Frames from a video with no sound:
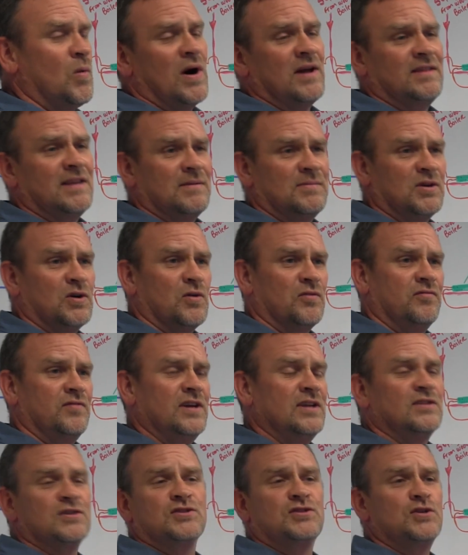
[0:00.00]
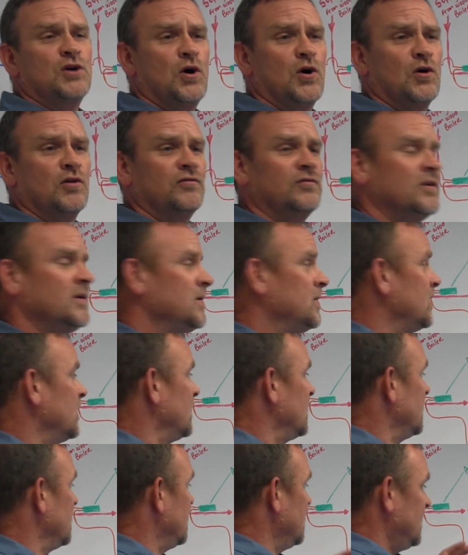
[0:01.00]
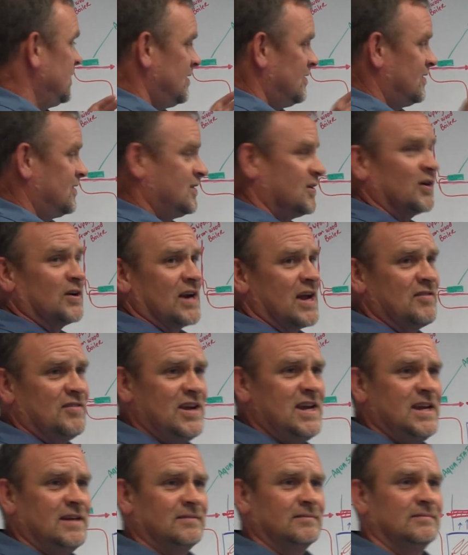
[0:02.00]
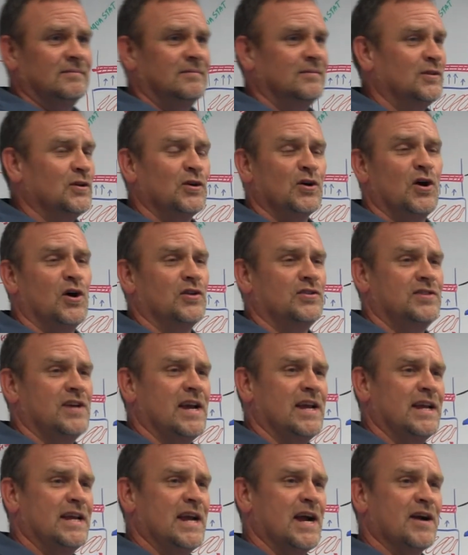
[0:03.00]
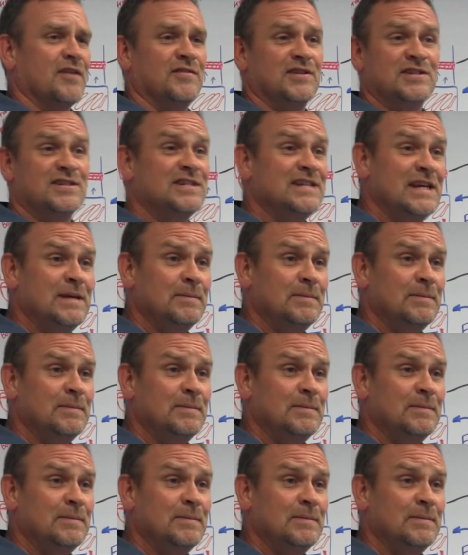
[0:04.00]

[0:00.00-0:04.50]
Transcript: don't want them to go feed the stove, they're gonna have heat. They're all taken care of. It's